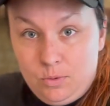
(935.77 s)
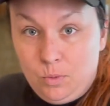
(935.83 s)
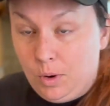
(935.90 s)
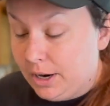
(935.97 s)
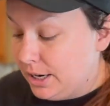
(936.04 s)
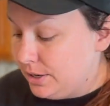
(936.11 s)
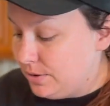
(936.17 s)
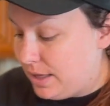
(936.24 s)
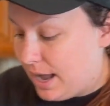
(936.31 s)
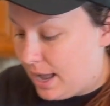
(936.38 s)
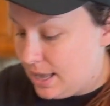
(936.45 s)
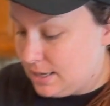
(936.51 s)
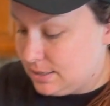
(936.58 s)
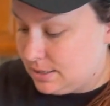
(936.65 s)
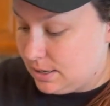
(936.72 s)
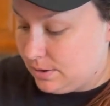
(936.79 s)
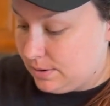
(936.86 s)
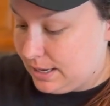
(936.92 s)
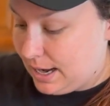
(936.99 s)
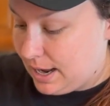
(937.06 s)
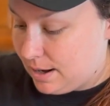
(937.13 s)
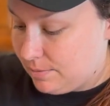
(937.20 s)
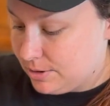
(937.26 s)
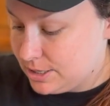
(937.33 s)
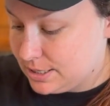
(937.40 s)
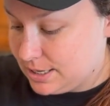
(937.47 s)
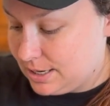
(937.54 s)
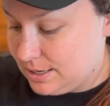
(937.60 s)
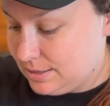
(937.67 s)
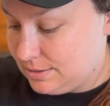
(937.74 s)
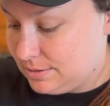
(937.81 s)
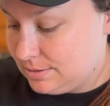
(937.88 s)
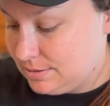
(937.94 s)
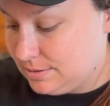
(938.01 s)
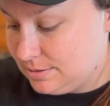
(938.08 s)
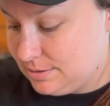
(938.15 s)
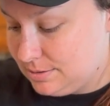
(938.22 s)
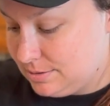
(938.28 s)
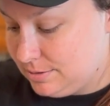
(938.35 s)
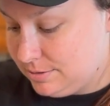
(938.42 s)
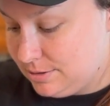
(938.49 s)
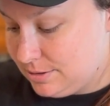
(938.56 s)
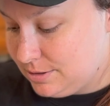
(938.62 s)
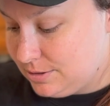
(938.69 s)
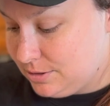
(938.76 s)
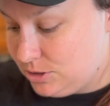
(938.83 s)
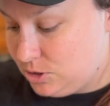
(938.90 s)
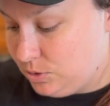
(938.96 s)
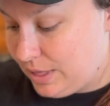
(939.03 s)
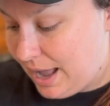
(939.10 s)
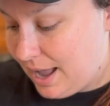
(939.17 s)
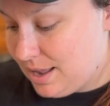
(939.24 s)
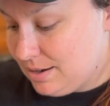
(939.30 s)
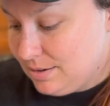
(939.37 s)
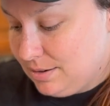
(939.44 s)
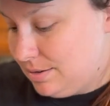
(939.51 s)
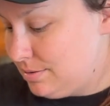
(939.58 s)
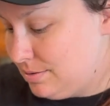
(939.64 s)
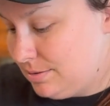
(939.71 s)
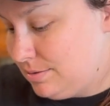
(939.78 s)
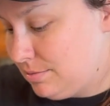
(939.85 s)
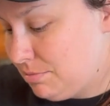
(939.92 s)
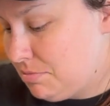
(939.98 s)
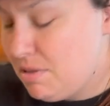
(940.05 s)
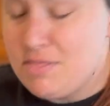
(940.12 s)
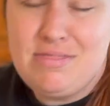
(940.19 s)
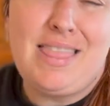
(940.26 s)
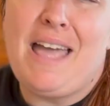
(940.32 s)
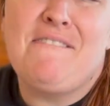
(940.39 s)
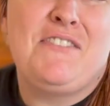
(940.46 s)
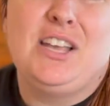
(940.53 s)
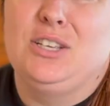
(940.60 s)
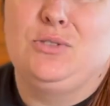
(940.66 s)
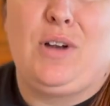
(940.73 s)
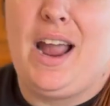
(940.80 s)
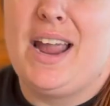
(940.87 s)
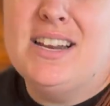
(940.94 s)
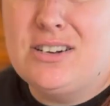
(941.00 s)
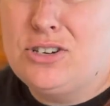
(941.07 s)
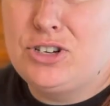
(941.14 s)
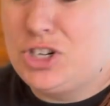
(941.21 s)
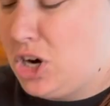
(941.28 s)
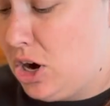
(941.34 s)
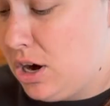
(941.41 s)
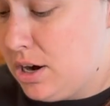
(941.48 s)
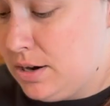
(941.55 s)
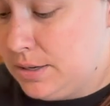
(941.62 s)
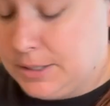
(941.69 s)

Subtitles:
want to do that? So again, we're just gonna do that. That feels right, sure.